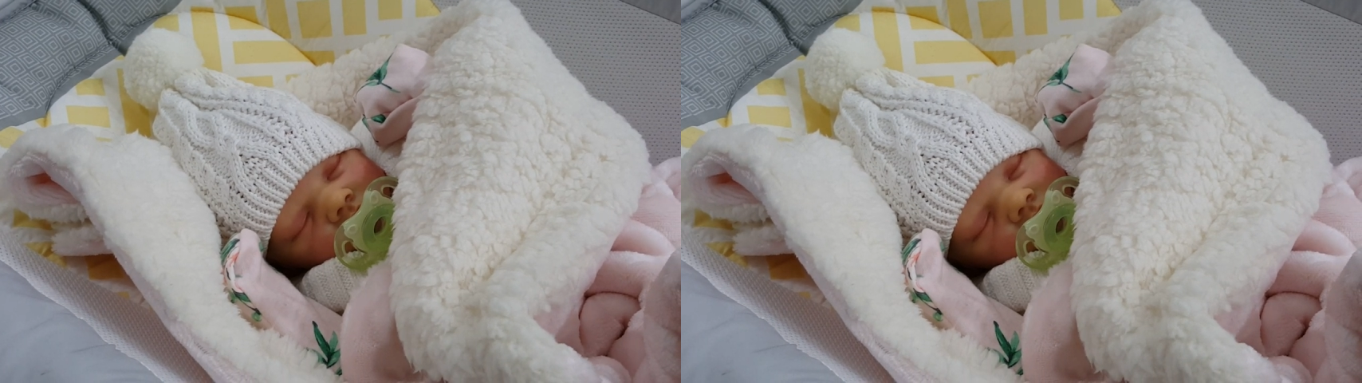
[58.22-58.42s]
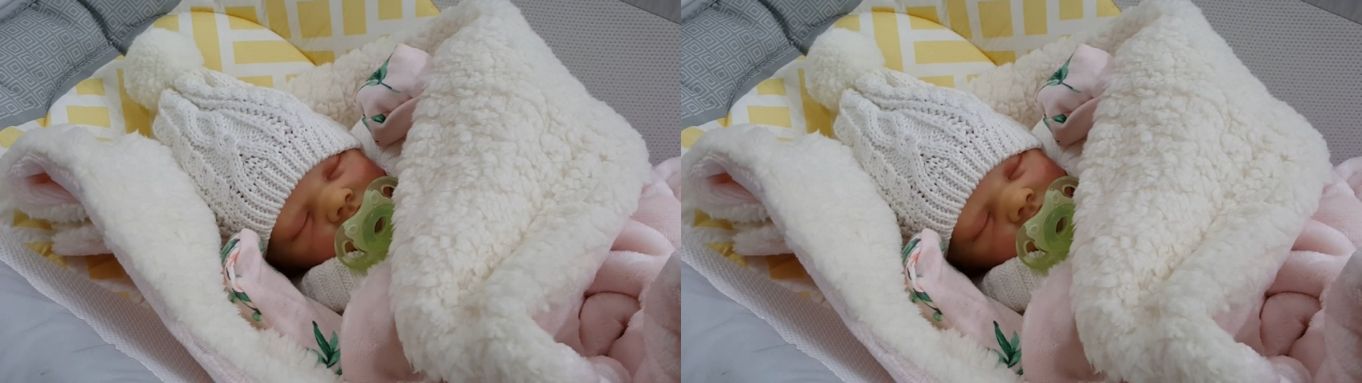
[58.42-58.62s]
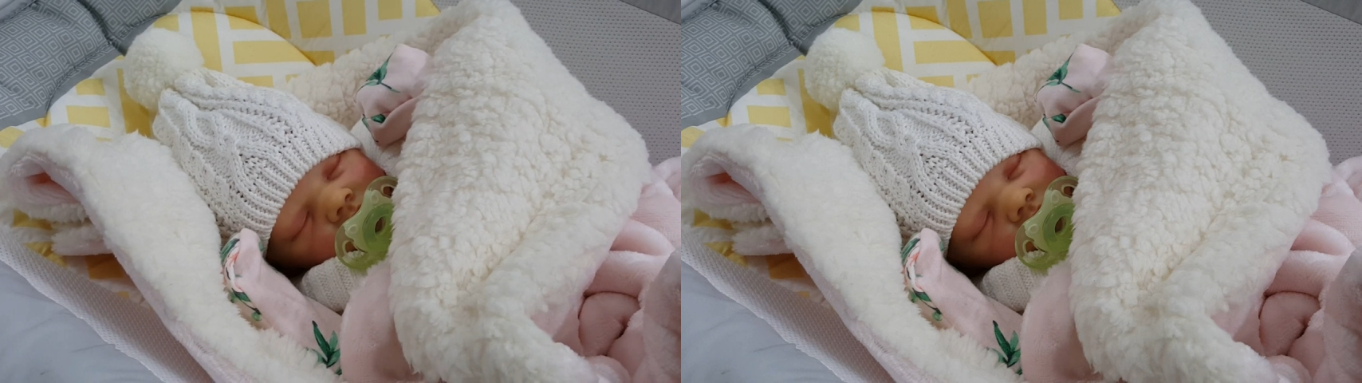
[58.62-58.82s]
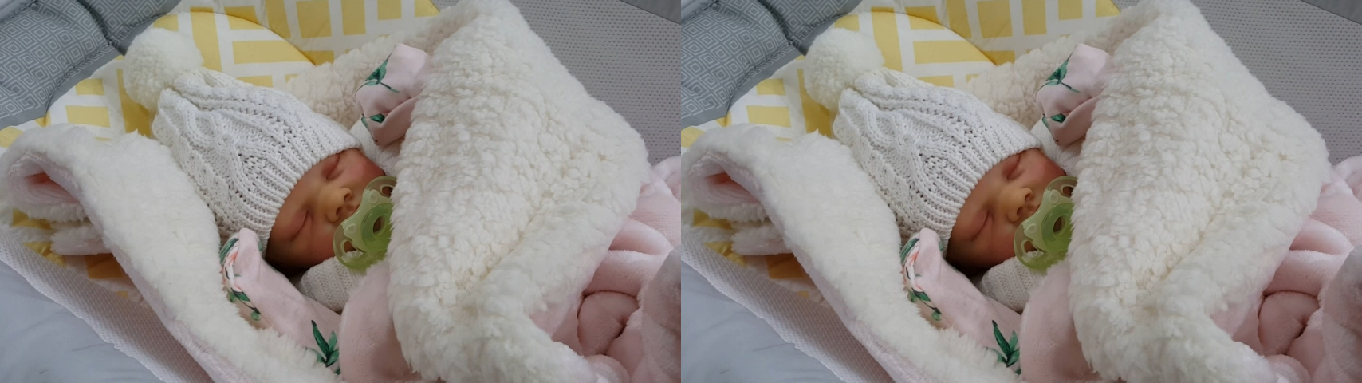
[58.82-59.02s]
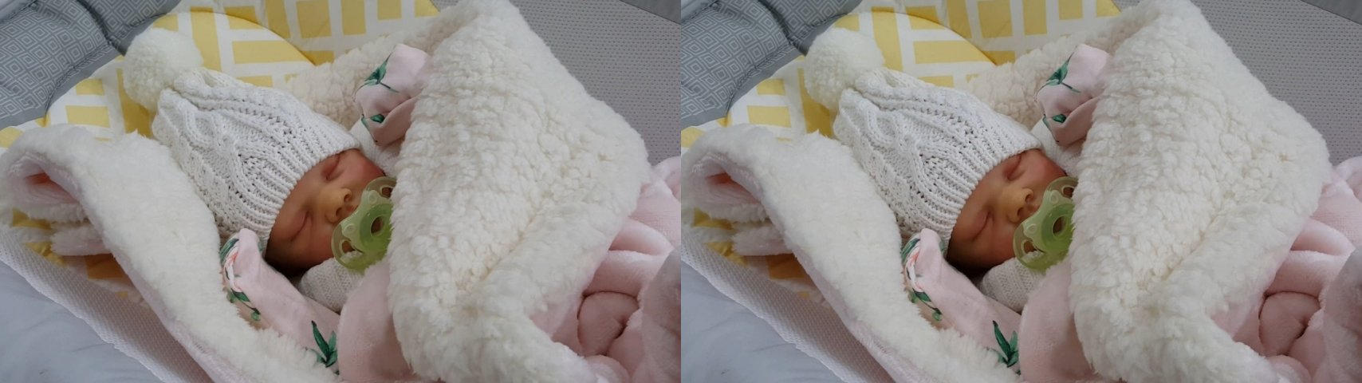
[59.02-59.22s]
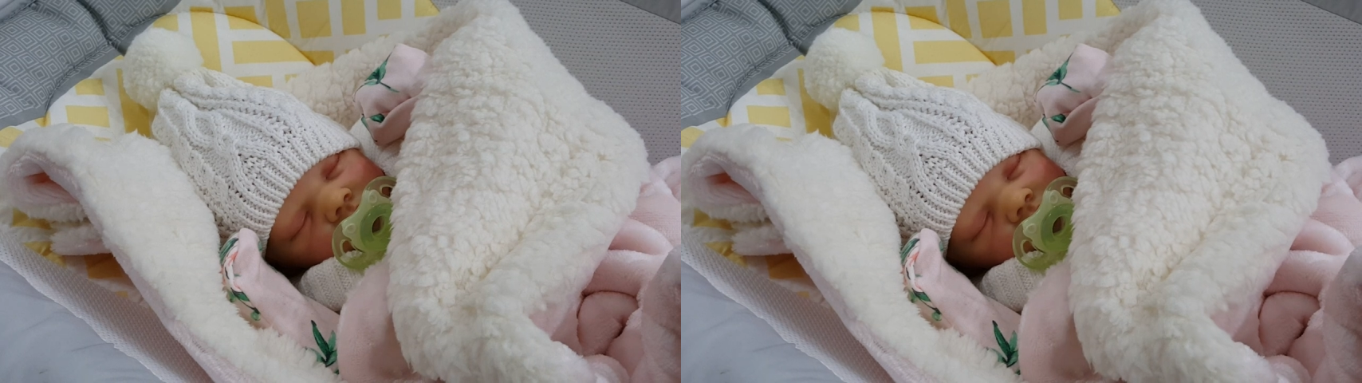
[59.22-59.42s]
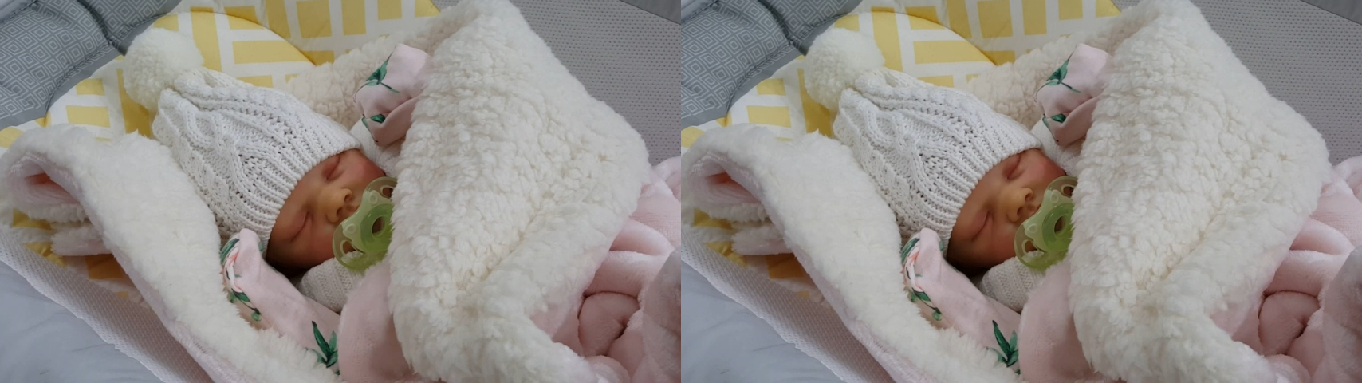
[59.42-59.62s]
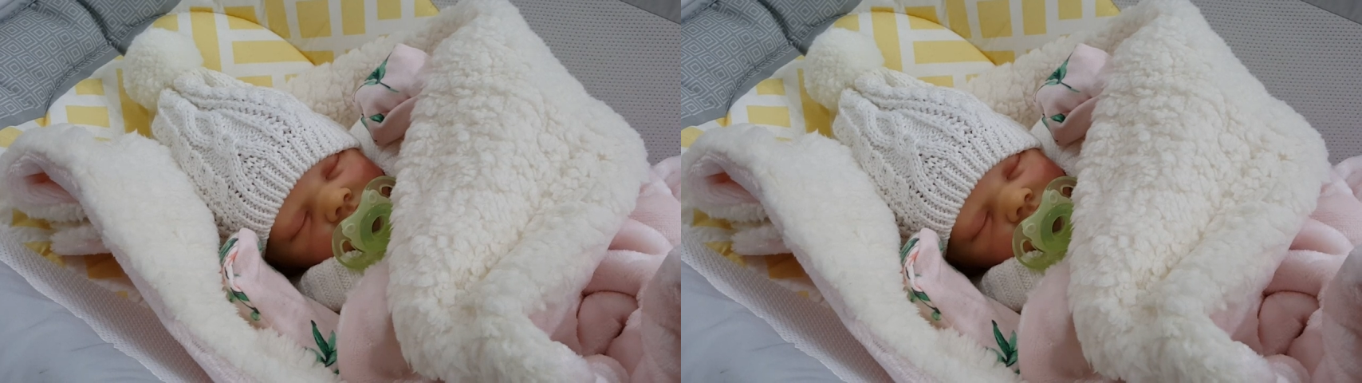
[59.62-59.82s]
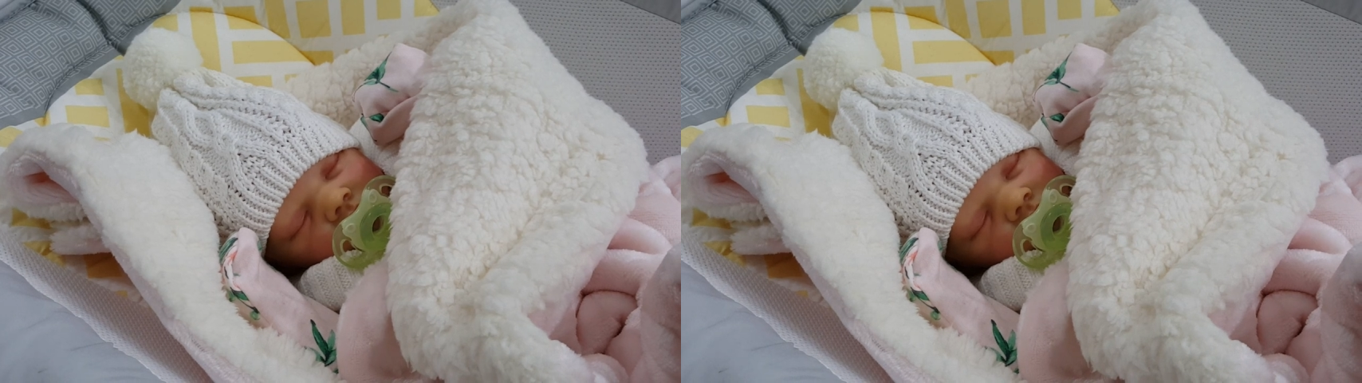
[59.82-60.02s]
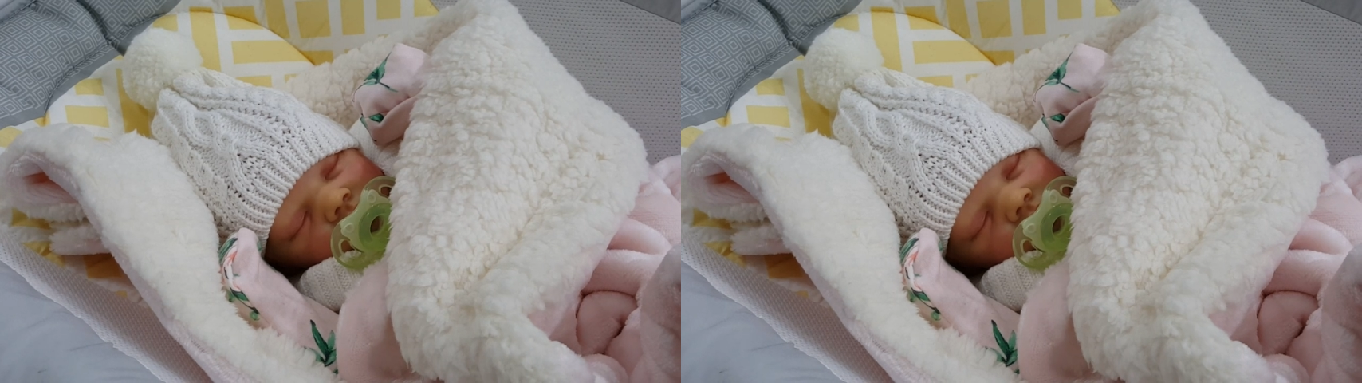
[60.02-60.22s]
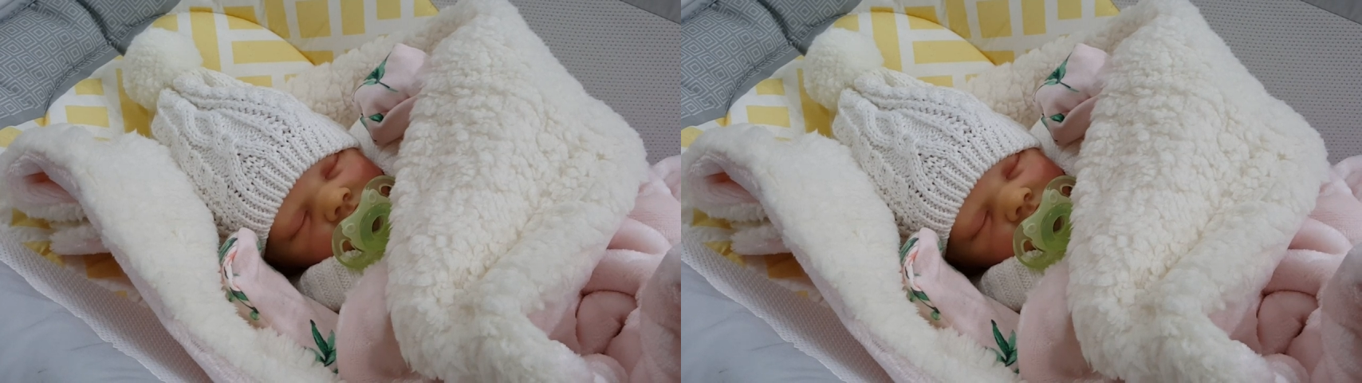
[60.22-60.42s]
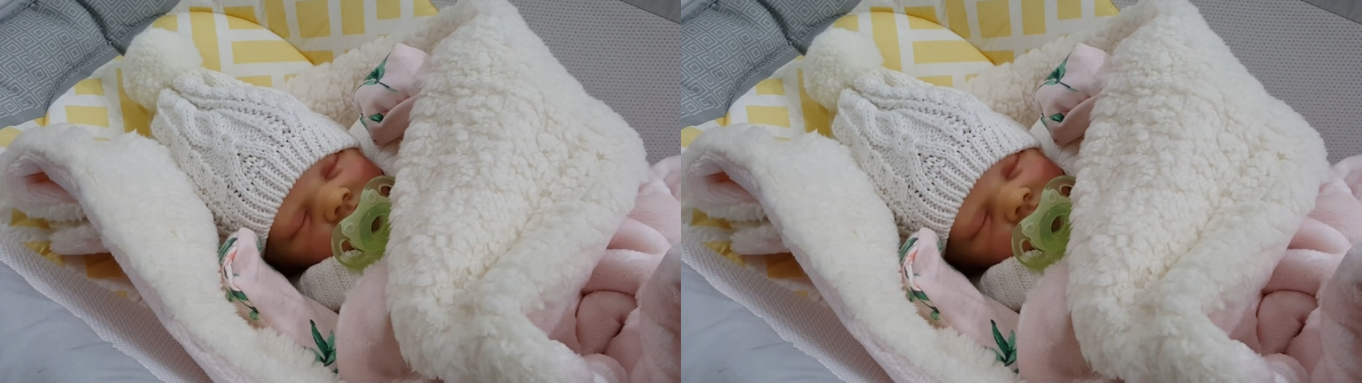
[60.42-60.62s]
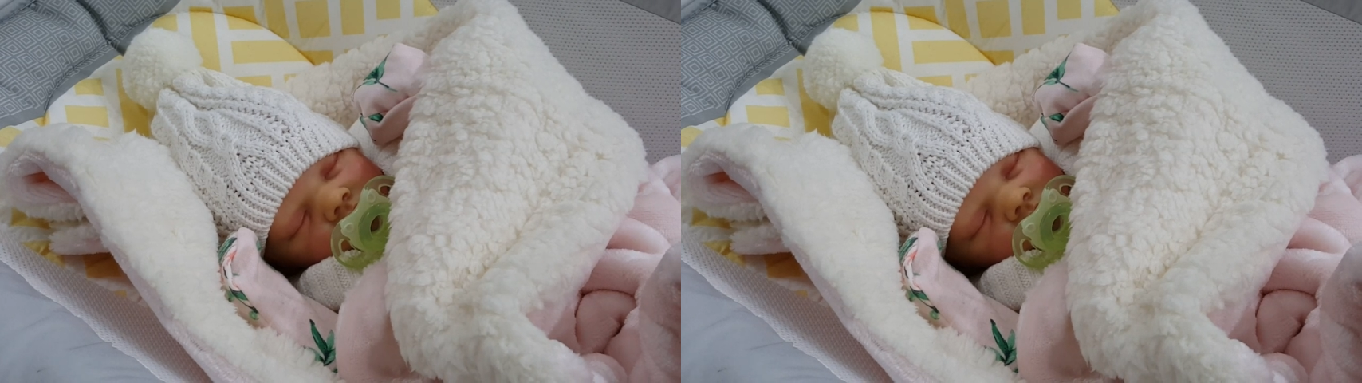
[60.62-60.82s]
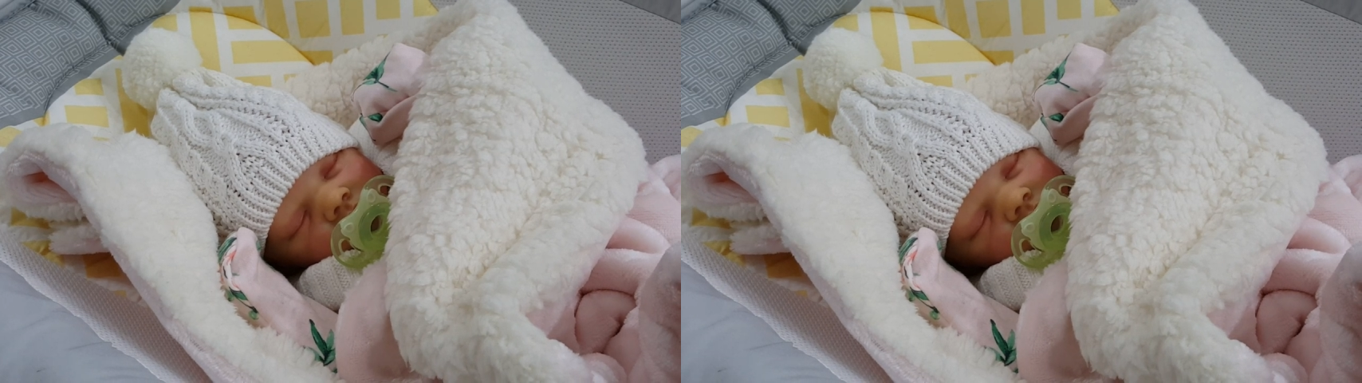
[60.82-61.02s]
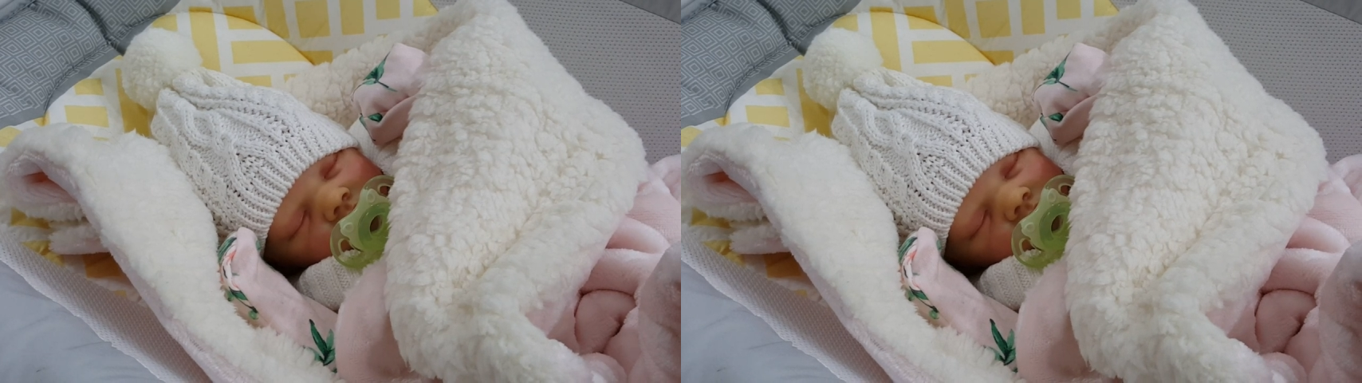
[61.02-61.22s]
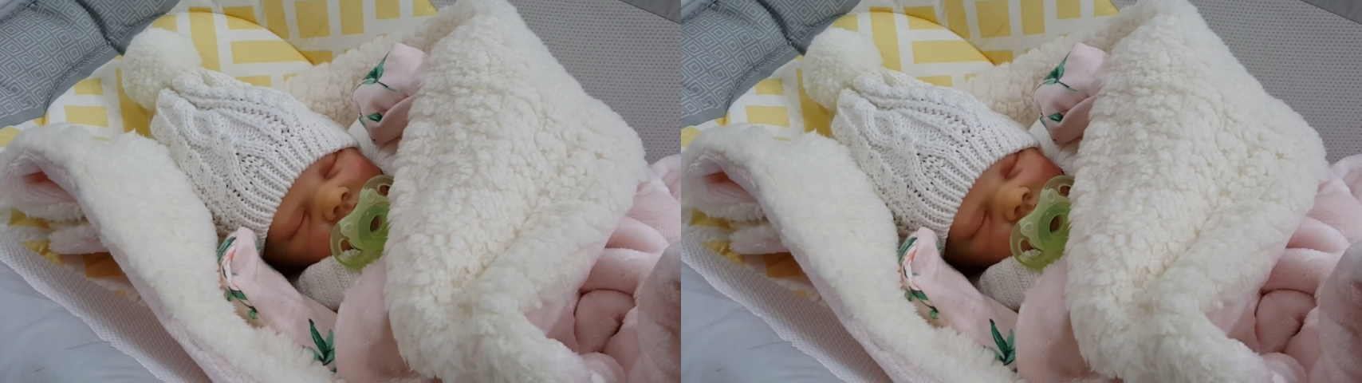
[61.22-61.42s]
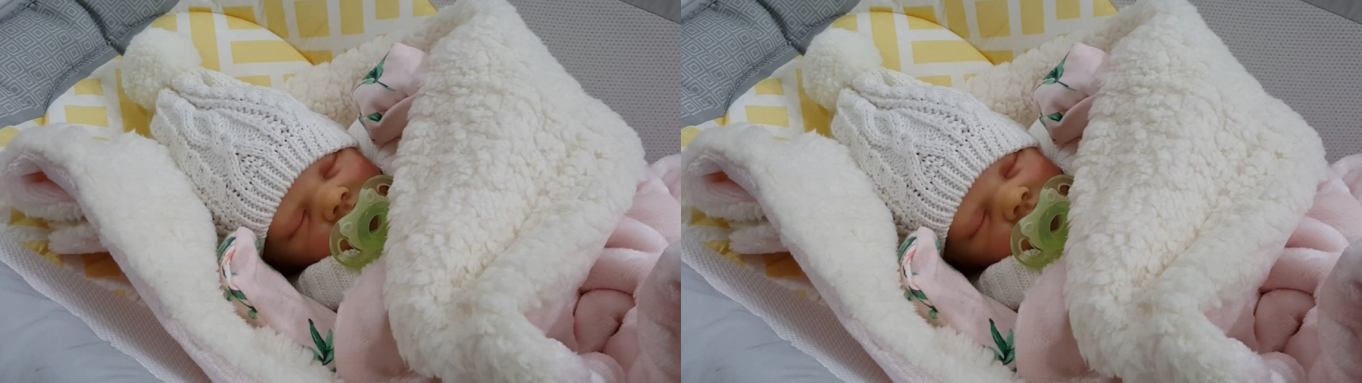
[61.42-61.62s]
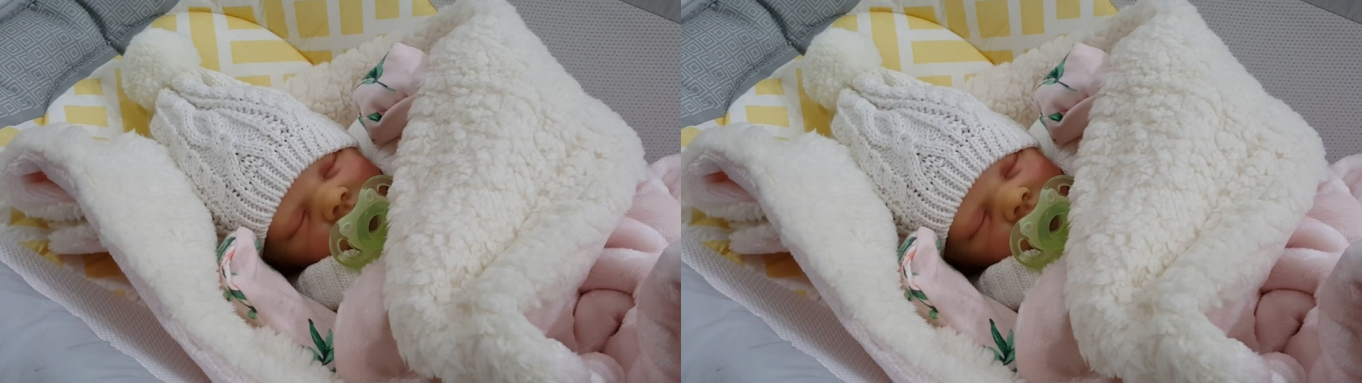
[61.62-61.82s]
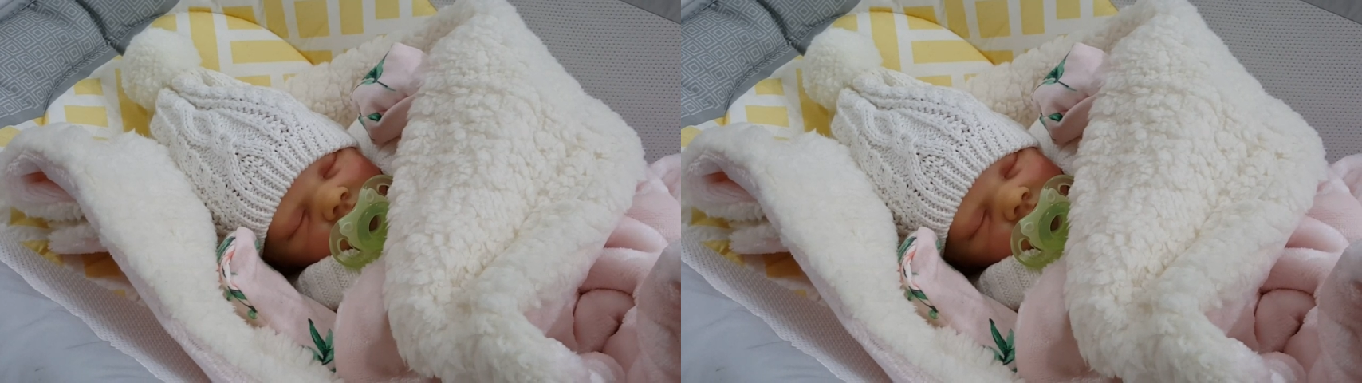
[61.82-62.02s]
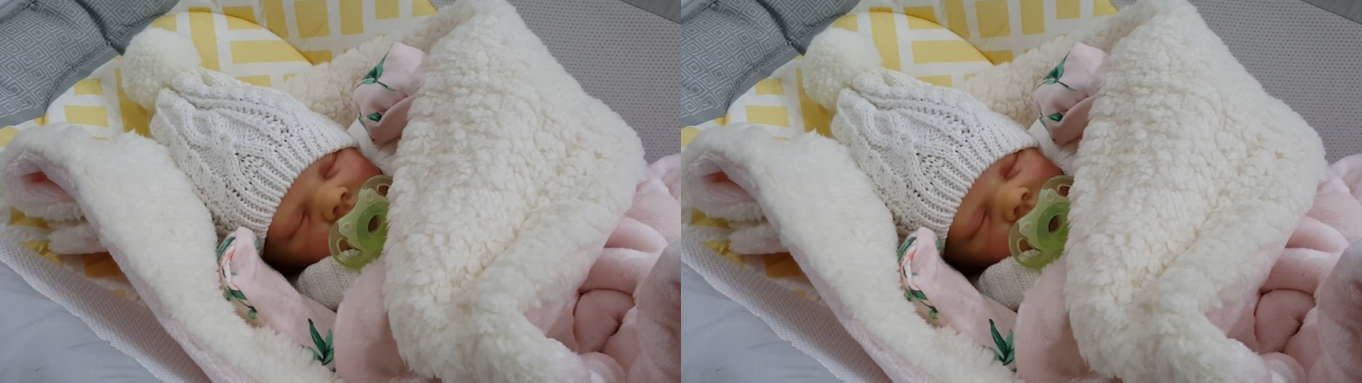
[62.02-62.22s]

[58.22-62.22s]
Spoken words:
No face is visible, so there are no lips to read.